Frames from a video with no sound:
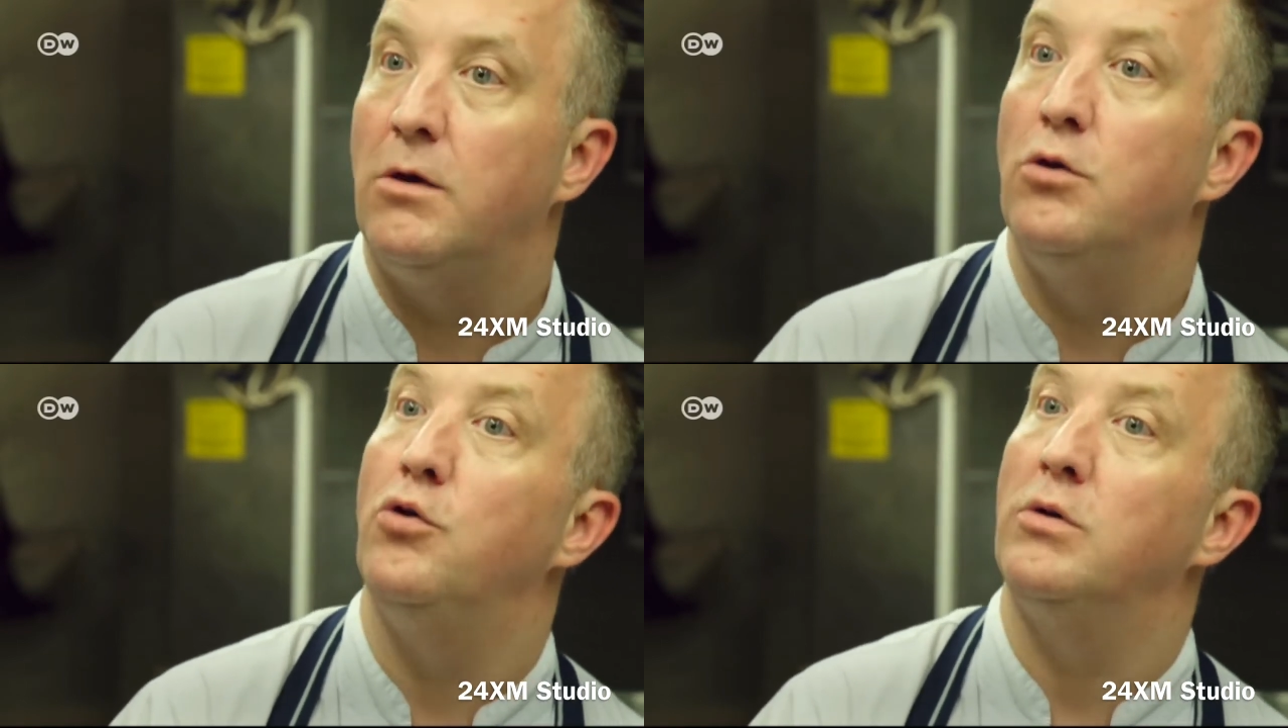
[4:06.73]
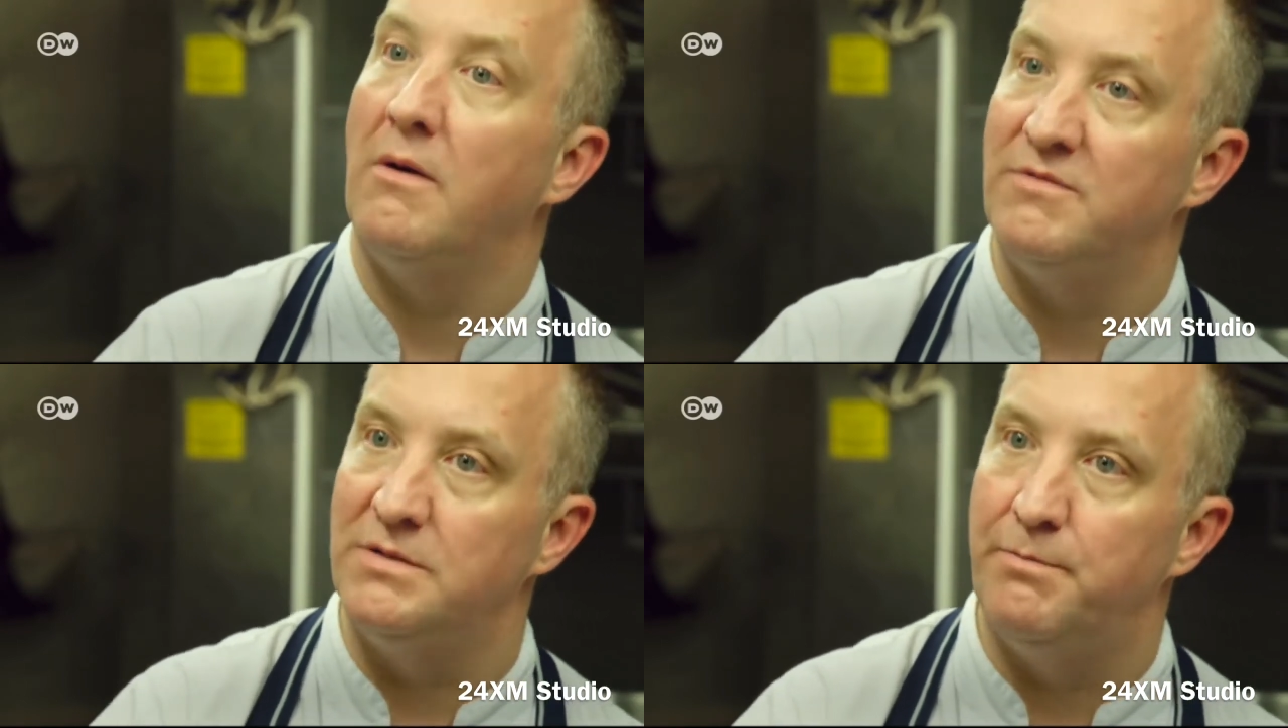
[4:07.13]
who
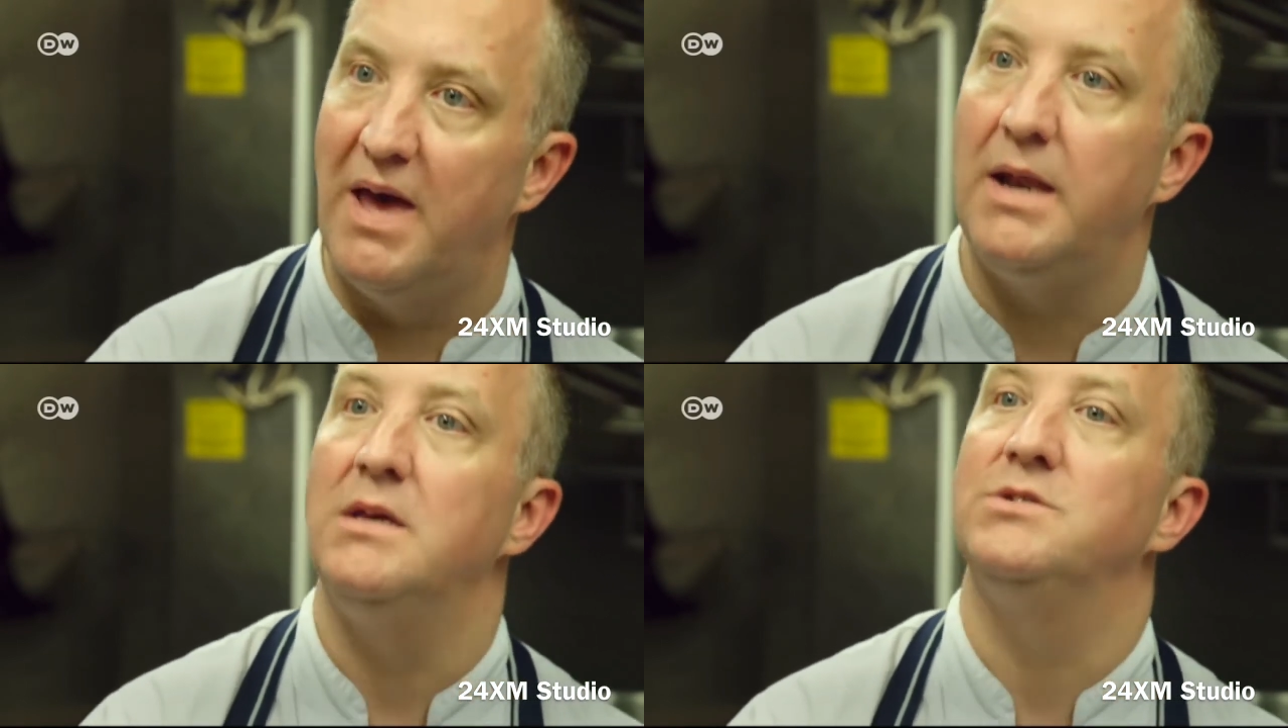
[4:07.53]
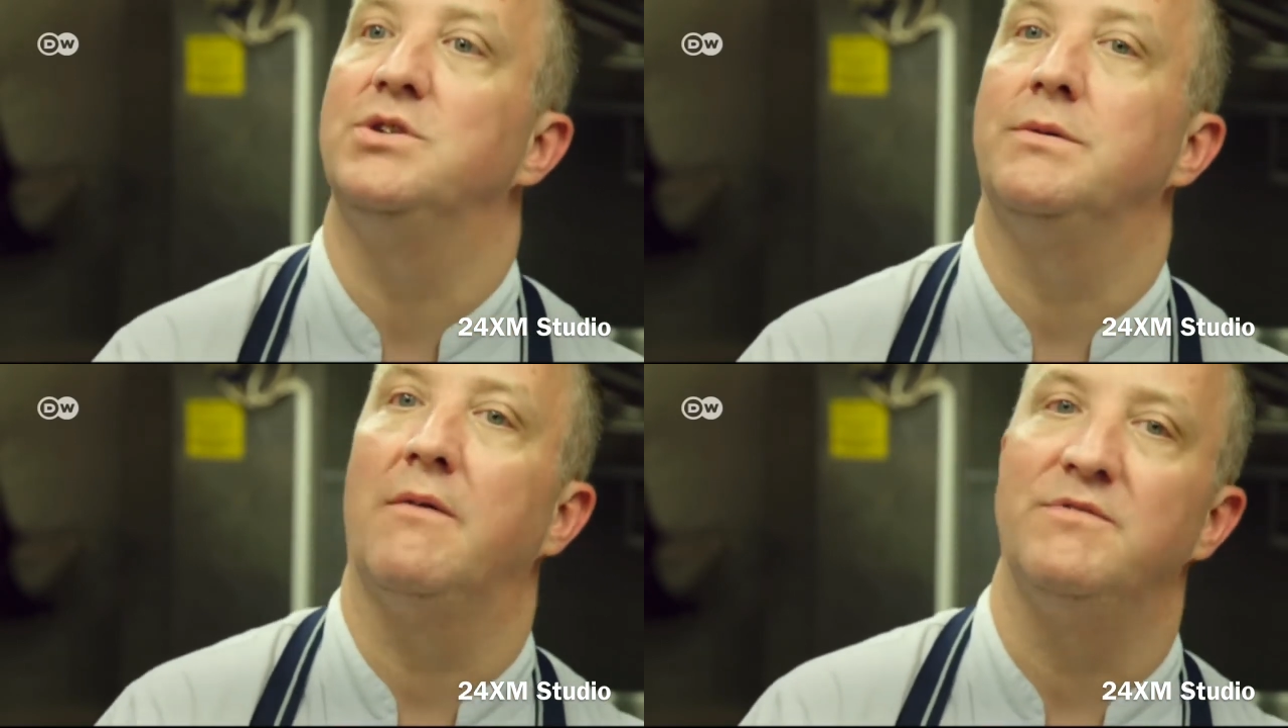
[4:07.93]
gives us berries,
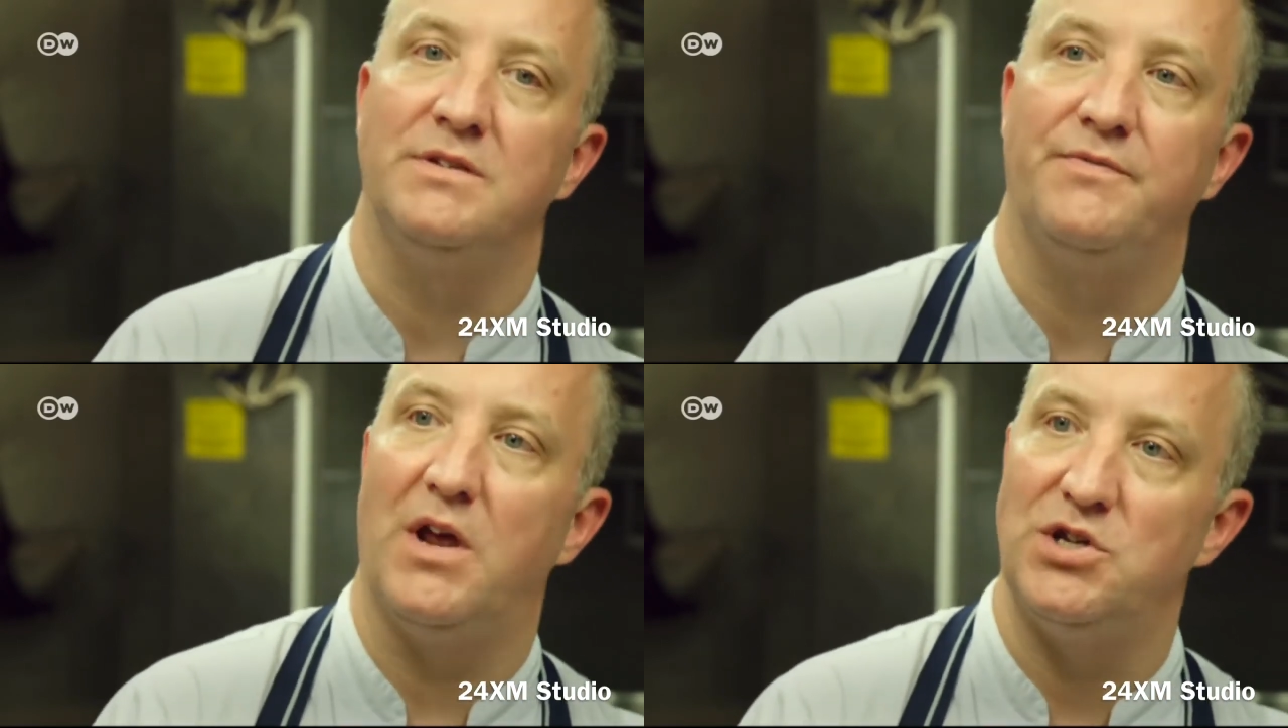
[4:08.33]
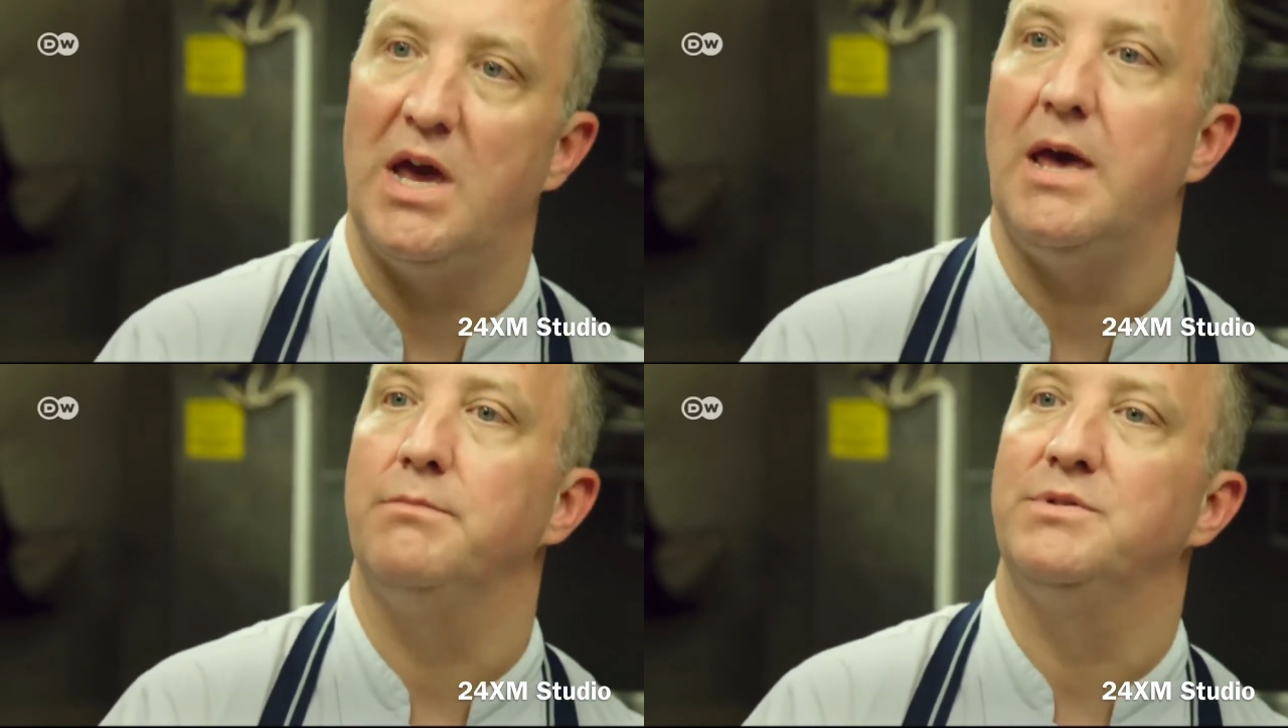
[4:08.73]
who gives us fresh
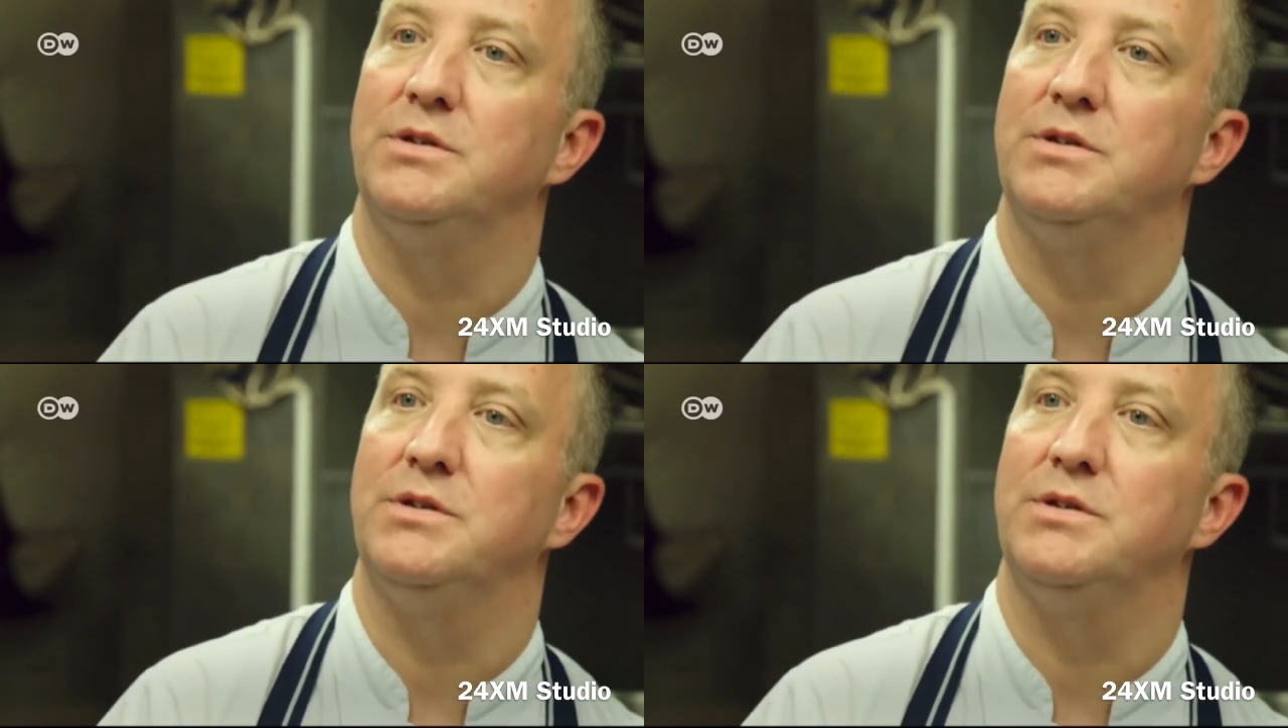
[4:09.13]
herbs.